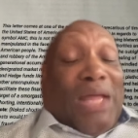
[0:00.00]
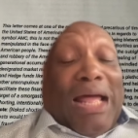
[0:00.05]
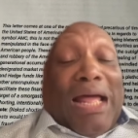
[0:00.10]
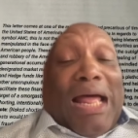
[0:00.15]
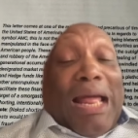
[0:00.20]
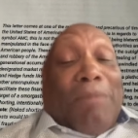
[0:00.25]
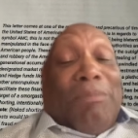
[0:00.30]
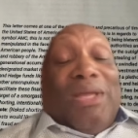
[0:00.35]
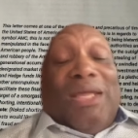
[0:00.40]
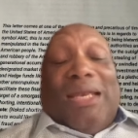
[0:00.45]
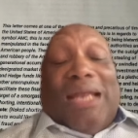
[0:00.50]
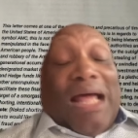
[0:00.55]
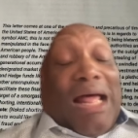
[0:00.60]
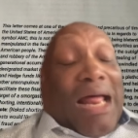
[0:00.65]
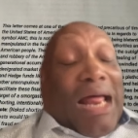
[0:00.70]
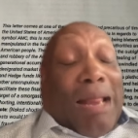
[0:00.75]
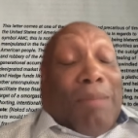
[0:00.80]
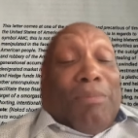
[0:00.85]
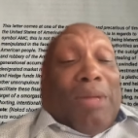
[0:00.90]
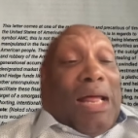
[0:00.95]
I mean,
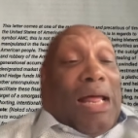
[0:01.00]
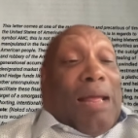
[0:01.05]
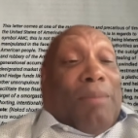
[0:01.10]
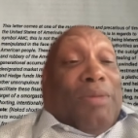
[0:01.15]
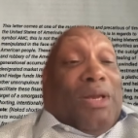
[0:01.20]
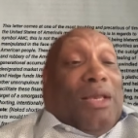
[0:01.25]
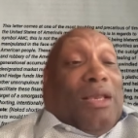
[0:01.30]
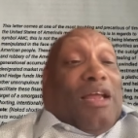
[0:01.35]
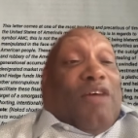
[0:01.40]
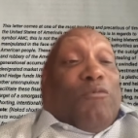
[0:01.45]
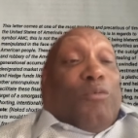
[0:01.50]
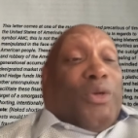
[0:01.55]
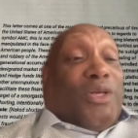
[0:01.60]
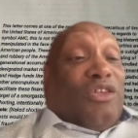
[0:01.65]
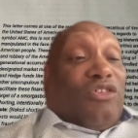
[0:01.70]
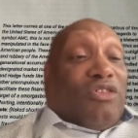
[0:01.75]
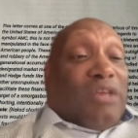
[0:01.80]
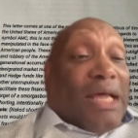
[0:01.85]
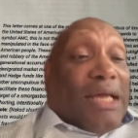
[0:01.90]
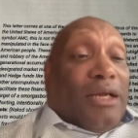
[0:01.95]
I'm in love with
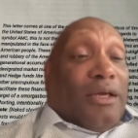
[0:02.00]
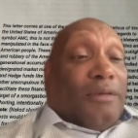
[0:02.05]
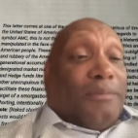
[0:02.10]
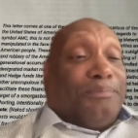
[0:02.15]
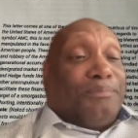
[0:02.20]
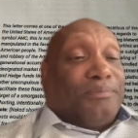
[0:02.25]
this letter.